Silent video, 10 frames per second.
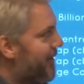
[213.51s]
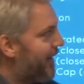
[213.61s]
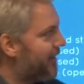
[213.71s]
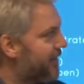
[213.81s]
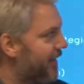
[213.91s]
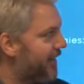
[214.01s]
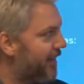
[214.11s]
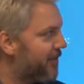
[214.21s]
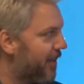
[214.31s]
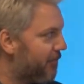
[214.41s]
as uh,
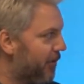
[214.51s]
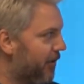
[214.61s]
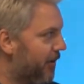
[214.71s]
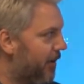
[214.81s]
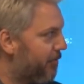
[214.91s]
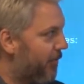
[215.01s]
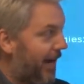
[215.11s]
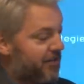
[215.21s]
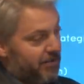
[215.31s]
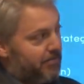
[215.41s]
Dave said, we're uh,
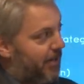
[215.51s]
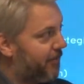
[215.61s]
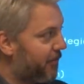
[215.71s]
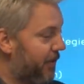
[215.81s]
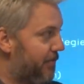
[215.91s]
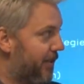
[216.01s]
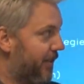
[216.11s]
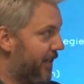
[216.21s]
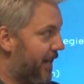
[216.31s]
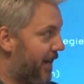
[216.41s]
actually above three
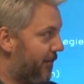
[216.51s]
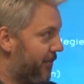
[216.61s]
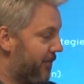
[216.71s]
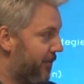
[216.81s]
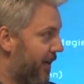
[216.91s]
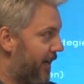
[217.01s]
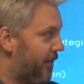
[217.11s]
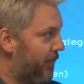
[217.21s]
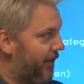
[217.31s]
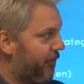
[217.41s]
billion now, which is
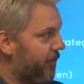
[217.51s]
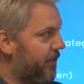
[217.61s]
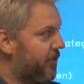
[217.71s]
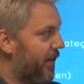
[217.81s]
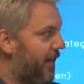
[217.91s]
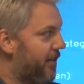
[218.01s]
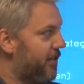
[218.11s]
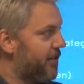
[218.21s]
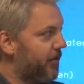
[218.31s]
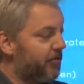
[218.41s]
great. We have three
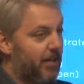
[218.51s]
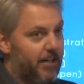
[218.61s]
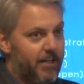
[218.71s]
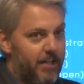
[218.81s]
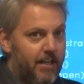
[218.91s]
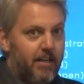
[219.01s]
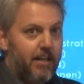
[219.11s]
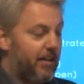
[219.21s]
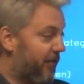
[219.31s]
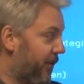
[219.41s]
strategies that we run.
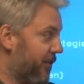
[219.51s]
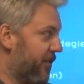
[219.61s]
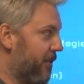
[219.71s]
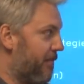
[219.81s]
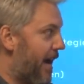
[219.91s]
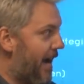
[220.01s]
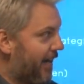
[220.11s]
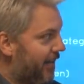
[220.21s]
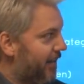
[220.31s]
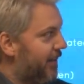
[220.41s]
Uh, for those in the
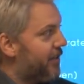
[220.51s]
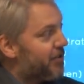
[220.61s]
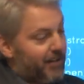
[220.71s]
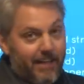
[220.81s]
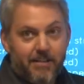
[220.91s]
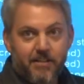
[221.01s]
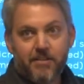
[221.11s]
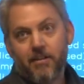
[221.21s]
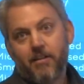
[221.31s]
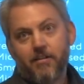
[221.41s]
back,
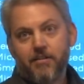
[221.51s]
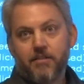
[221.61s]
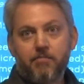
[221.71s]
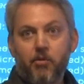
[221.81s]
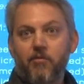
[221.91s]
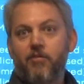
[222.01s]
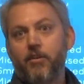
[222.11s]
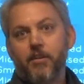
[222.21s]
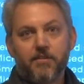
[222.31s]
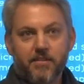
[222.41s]
strategies are just
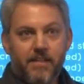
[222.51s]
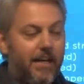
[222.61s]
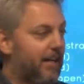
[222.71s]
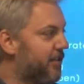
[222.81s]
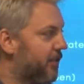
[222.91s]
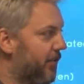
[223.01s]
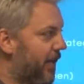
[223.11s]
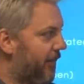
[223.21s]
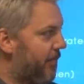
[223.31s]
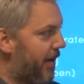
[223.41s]
portfolios of stocks. So we
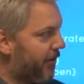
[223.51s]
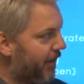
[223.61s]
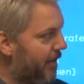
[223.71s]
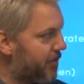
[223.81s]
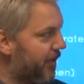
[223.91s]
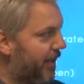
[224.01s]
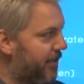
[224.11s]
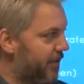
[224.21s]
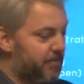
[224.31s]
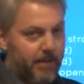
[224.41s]
have a microcap
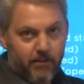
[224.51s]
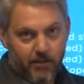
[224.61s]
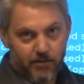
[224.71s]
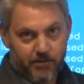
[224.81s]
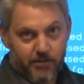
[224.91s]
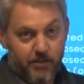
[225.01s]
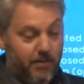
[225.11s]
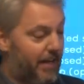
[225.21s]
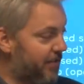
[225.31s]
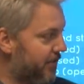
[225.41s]
strategy that's been closed since
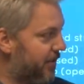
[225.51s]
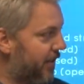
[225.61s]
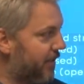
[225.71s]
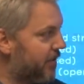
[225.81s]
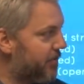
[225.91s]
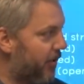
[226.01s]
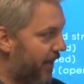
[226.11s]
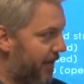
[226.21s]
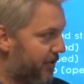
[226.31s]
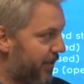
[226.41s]
2006, a small
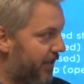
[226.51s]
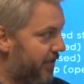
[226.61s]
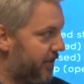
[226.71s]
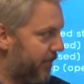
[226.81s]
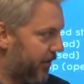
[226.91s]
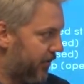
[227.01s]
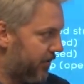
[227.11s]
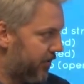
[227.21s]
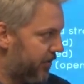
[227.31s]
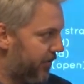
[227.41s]
cap strategy that's been
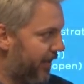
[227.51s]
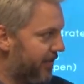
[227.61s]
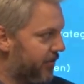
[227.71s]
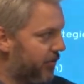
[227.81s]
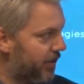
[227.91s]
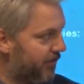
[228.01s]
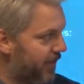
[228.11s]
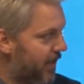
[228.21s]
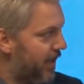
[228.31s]
closed since 2012